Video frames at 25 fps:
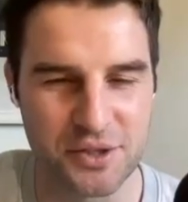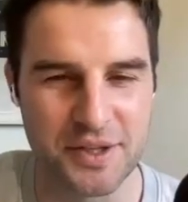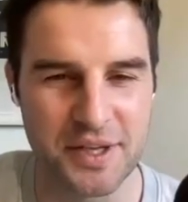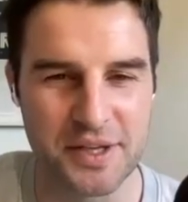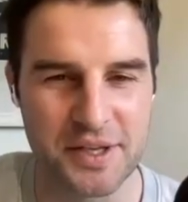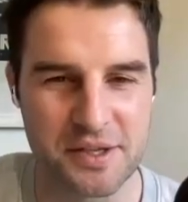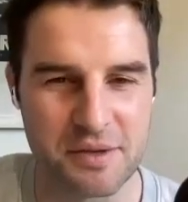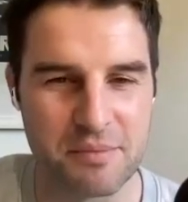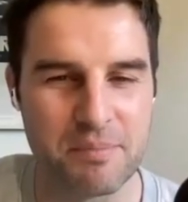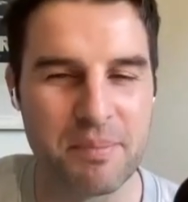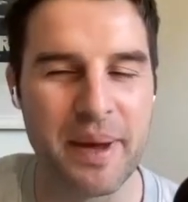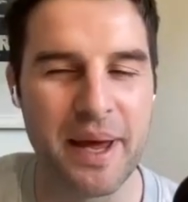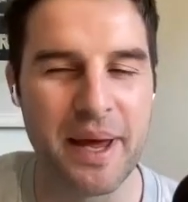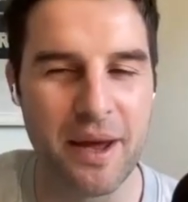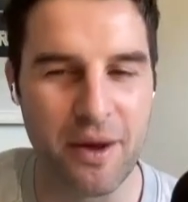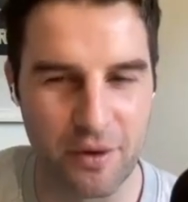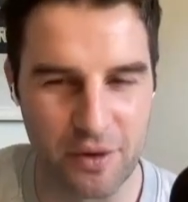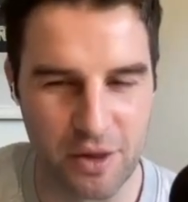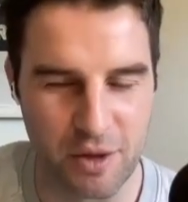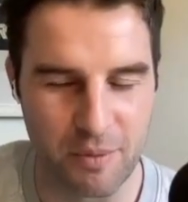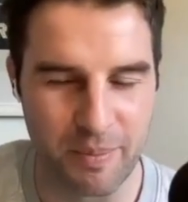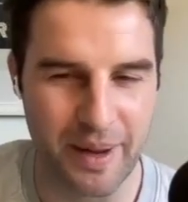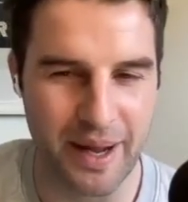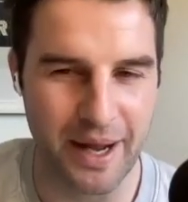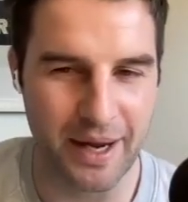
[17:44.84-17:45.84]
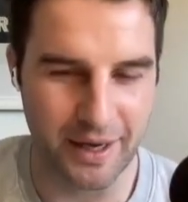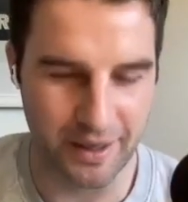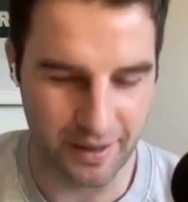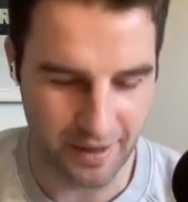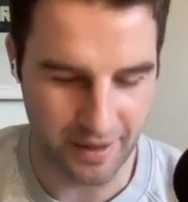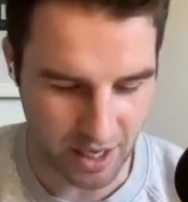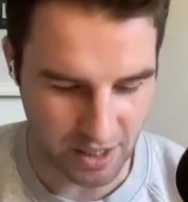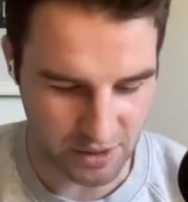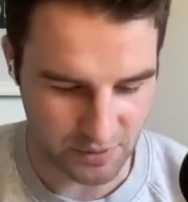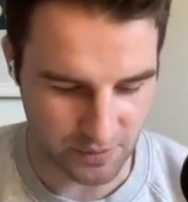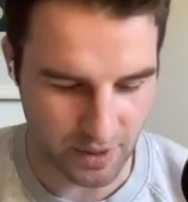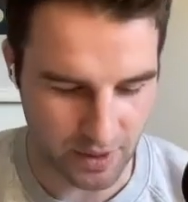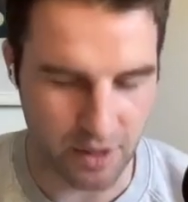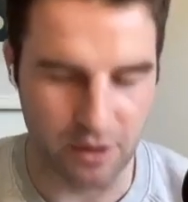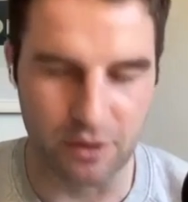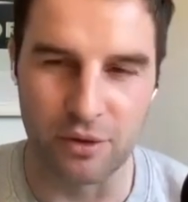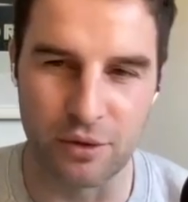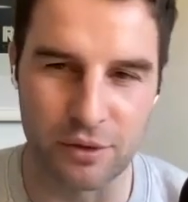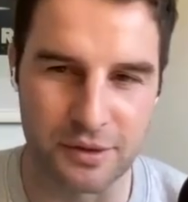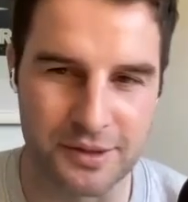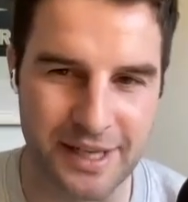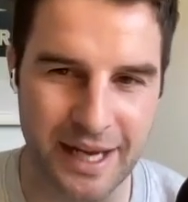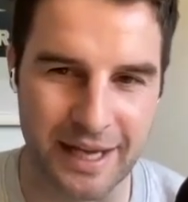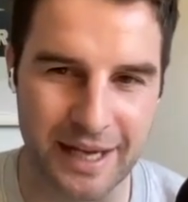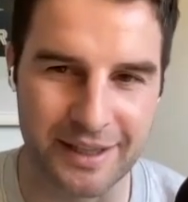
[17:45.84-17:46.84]
decent bet on the back of that as well,
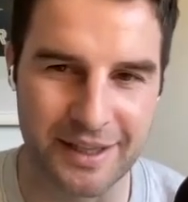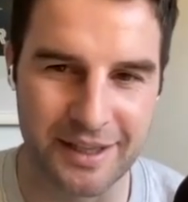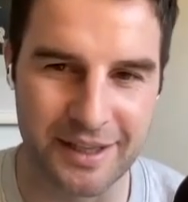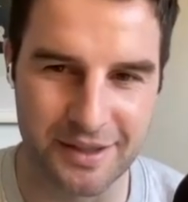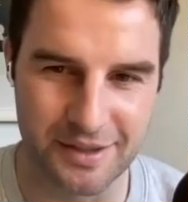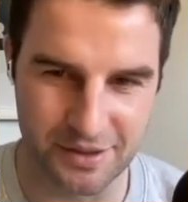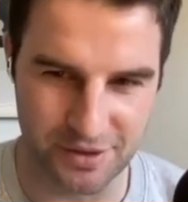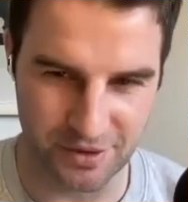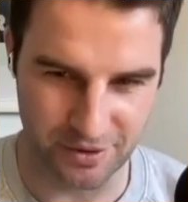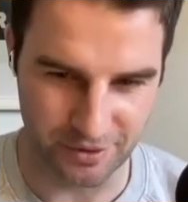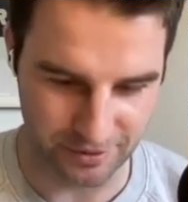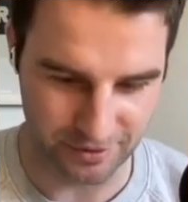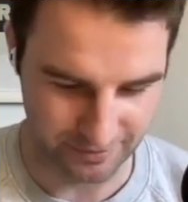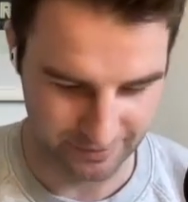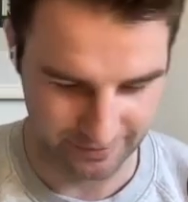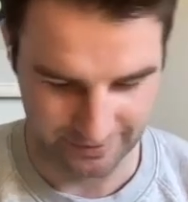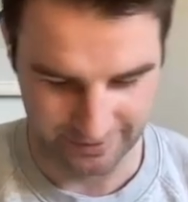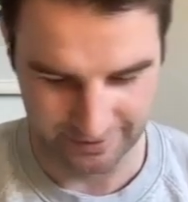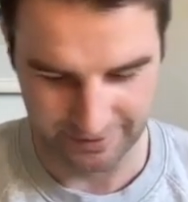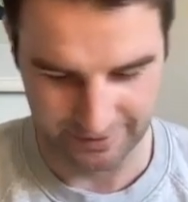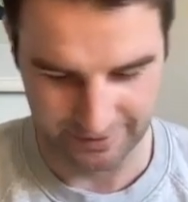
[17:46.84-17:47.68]
old Zachy. So